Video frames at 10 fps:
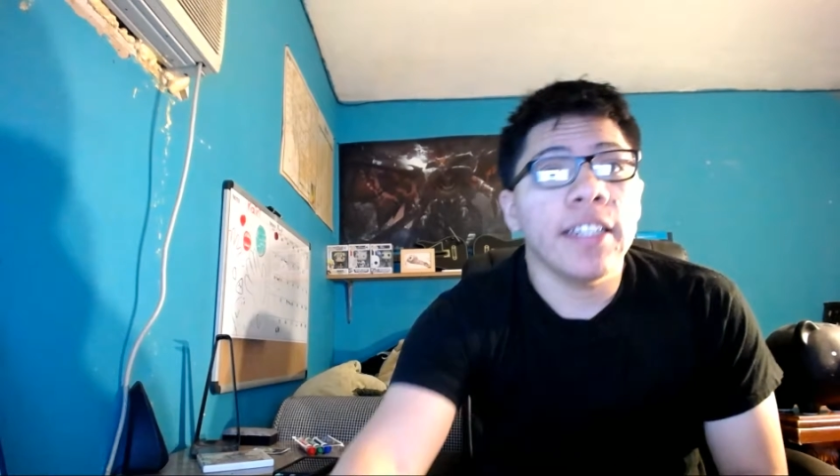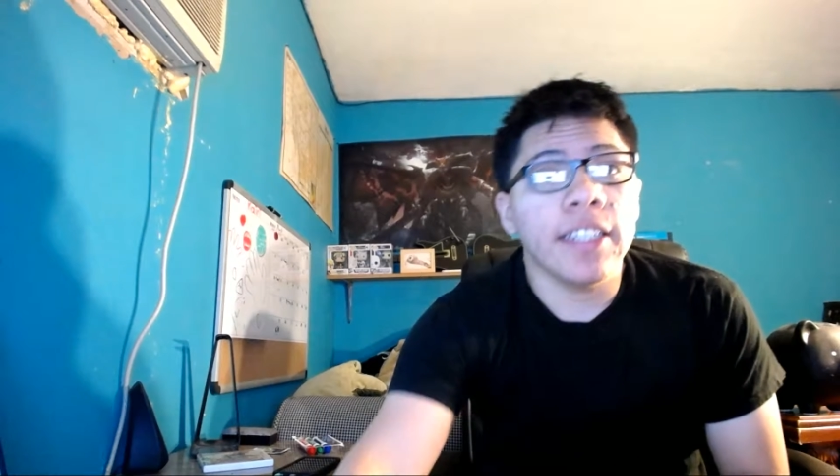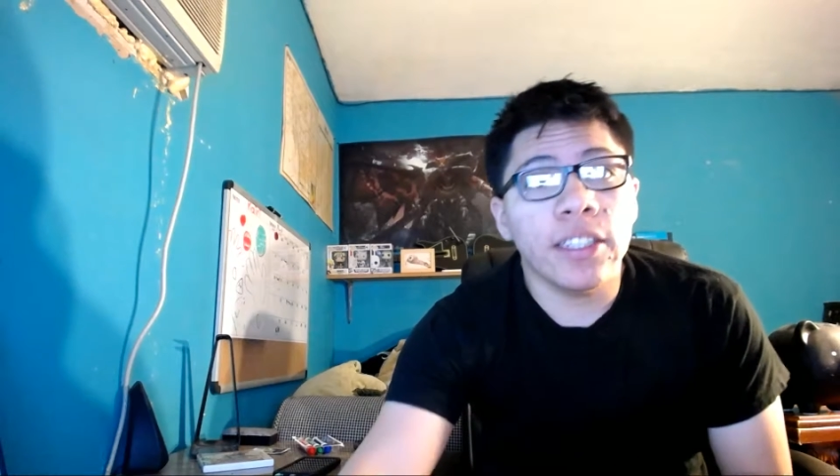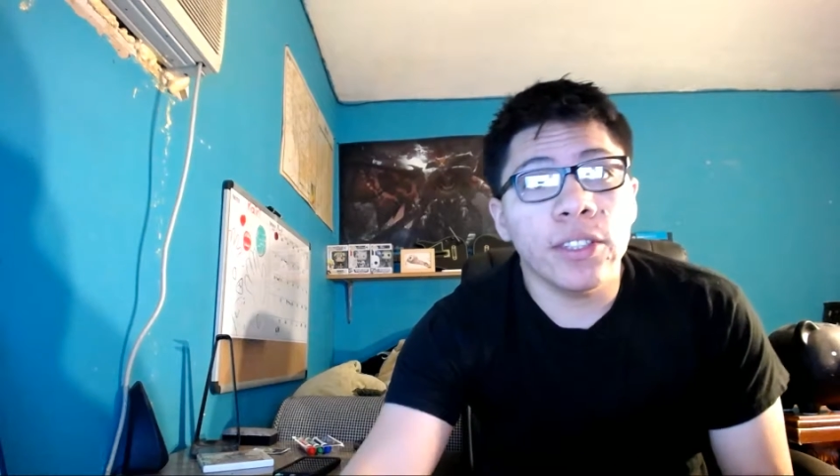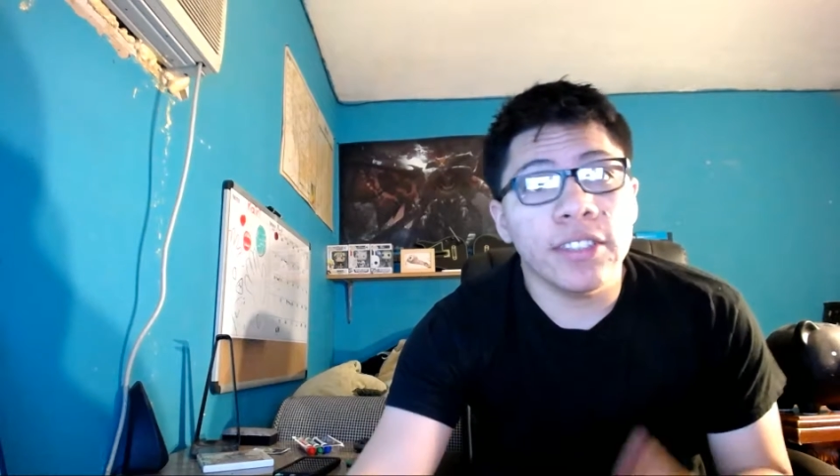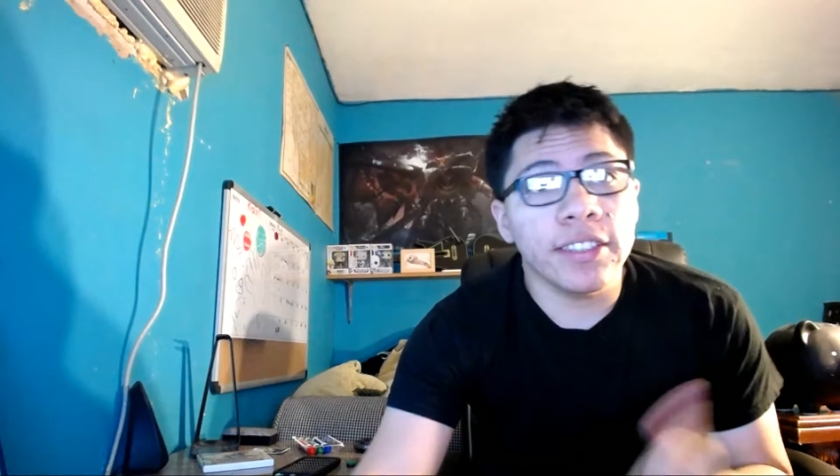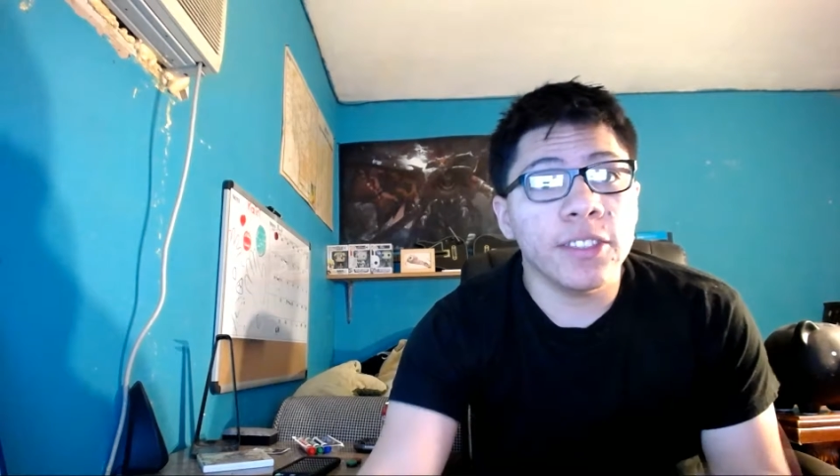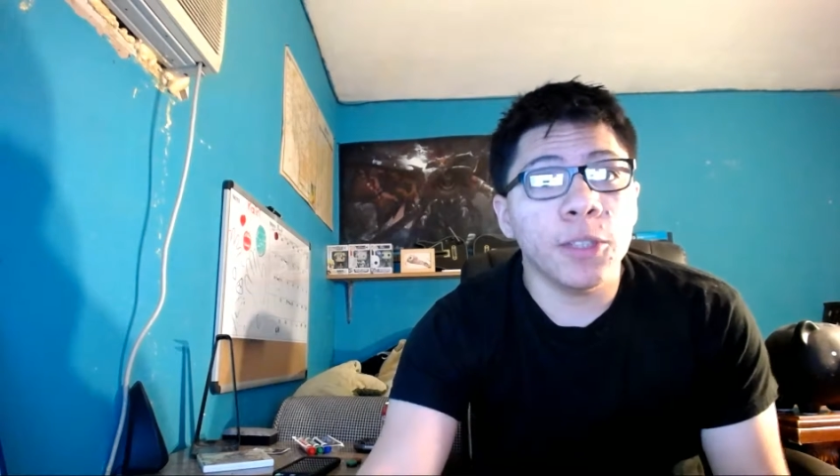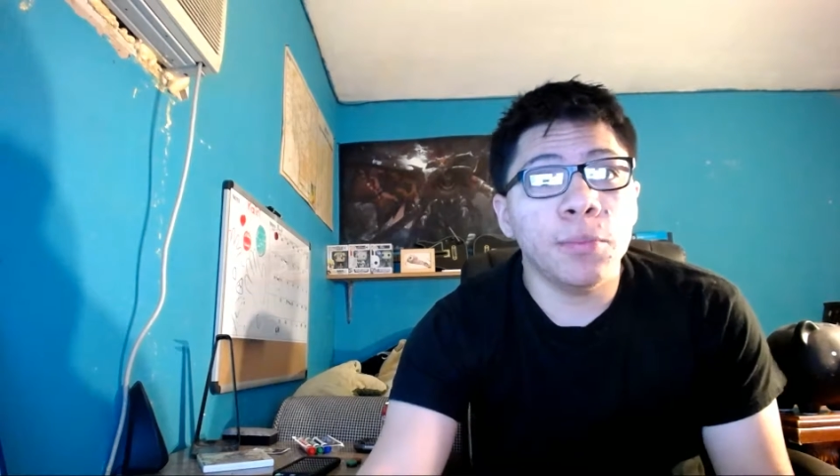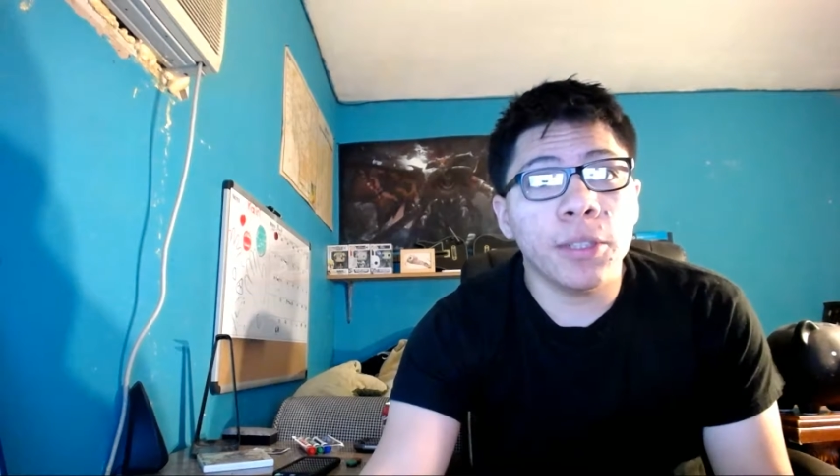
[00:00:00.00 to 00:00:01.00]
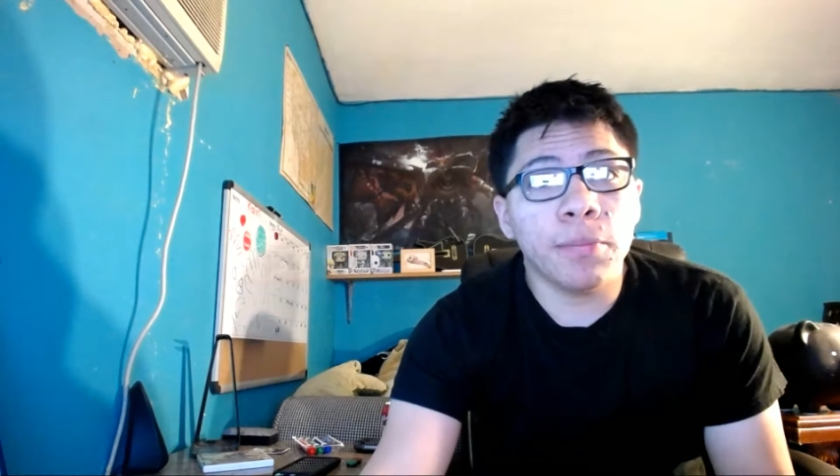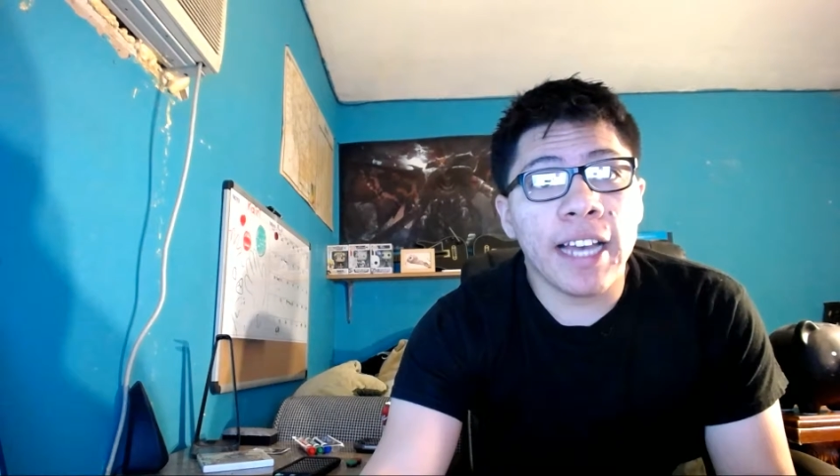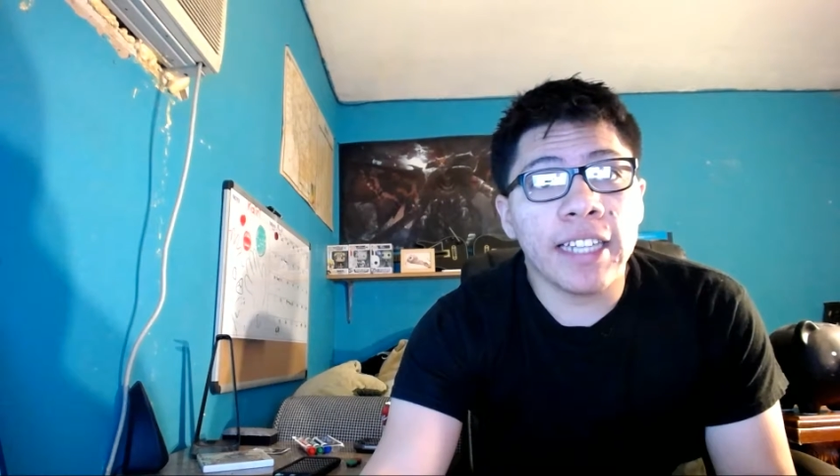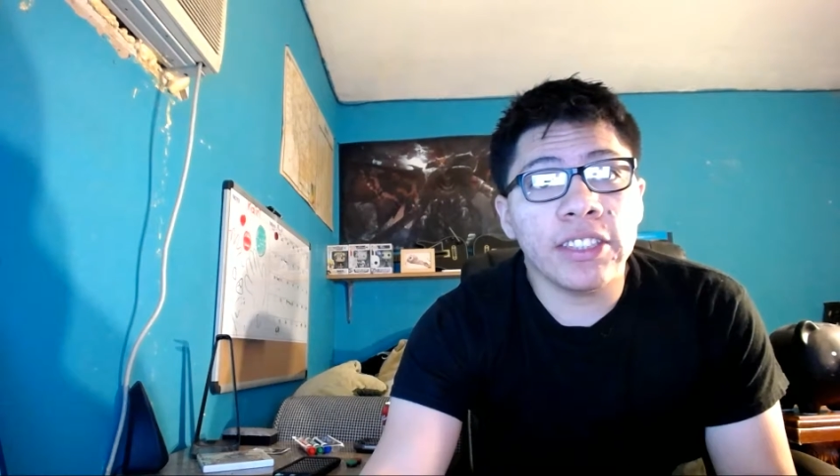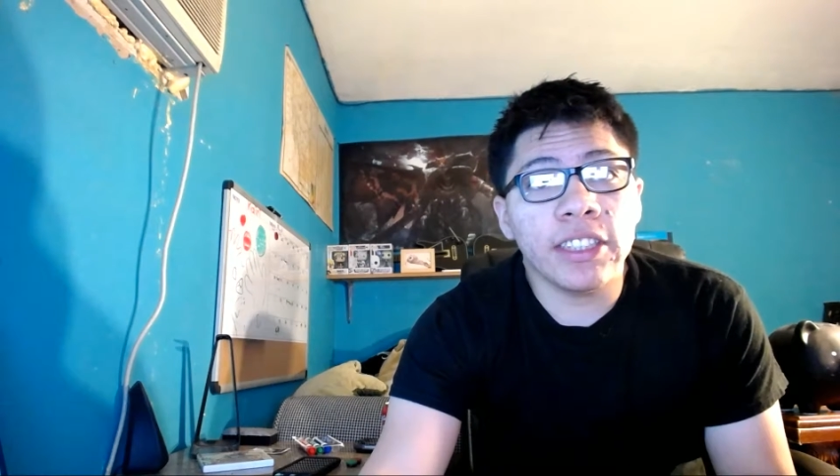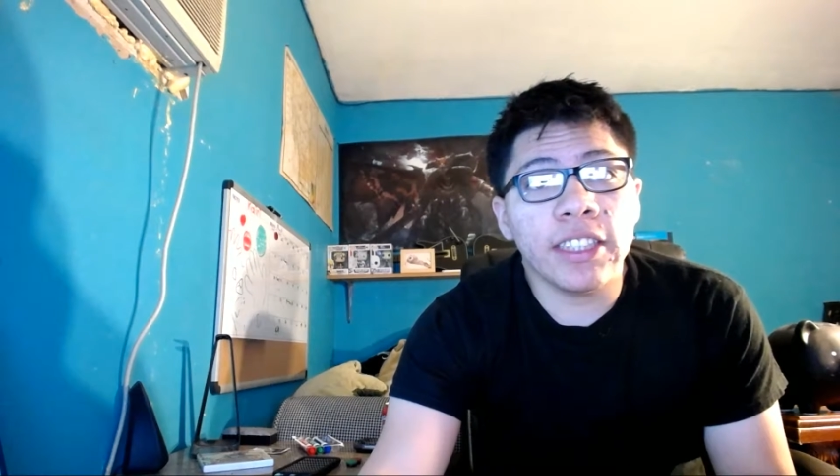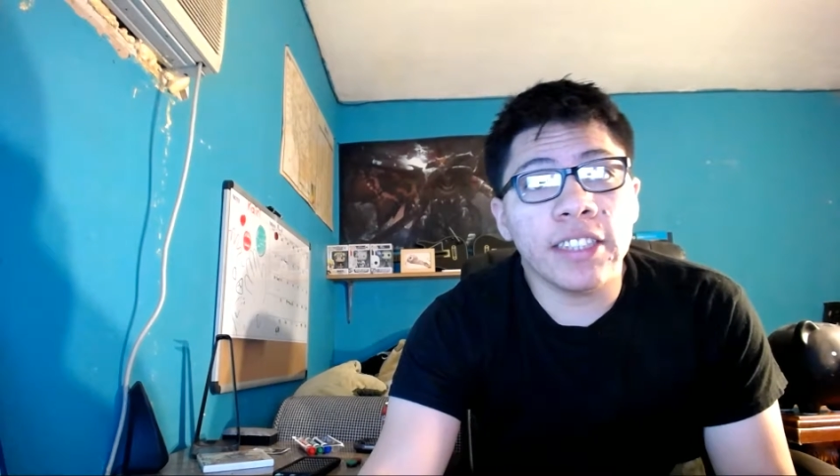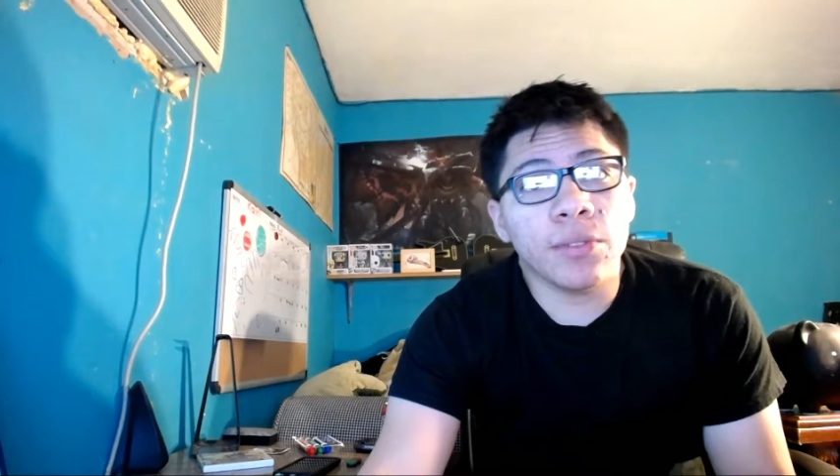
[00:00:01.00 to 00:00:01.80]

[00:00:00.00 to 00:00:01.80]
includes the steelbook packaging